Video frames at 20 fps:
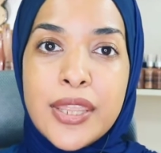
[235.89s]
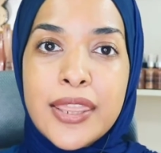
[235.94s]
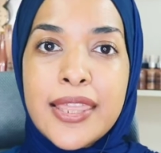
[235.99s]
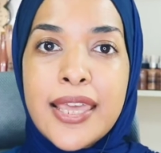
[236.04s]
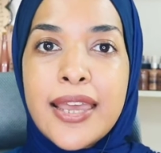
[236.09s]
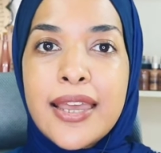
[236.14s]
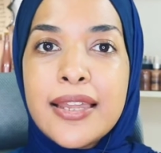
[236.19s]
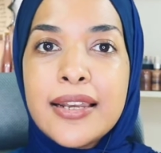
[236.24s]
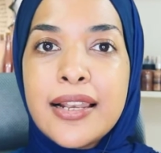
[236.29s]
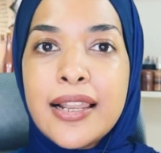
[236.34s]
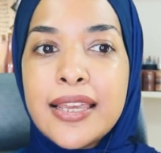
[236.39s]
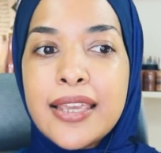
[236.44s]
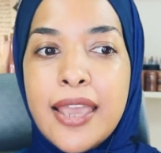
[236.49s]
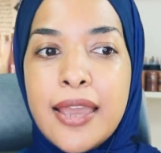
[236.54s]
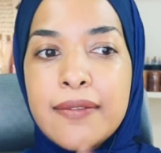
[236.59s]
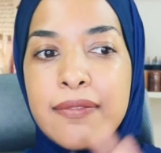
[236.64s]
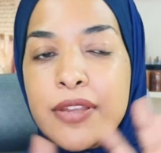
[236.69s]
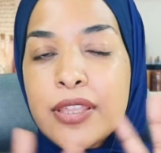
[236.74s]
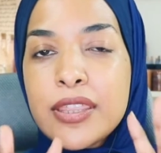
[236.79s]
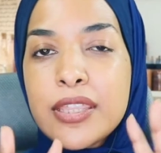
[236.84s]
then like
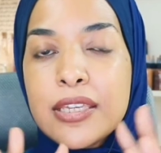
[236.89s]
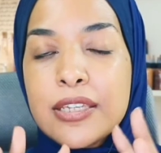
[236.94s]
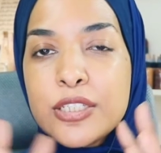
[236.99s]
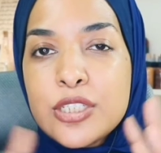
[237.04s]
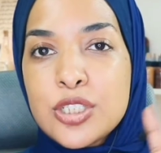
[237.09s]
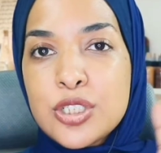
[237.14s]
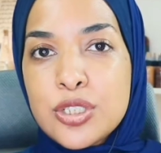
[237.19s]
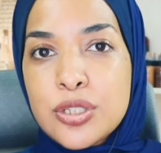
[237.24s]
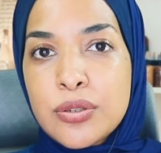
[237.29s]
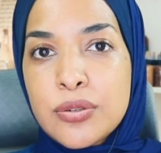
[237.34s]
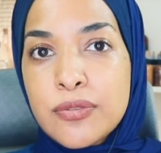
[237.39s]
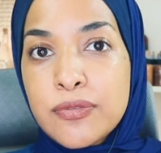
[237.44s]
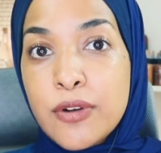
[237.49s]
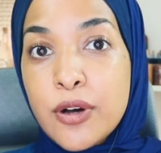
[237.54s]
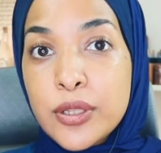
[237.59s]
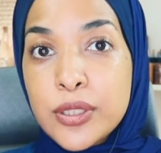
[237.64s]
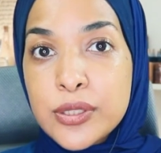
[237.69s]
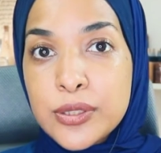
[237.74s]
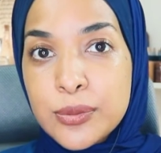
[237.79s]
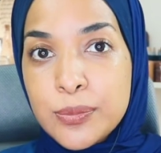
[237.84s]
everything is just gonna
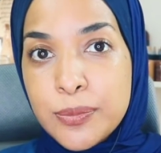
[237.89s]
fall into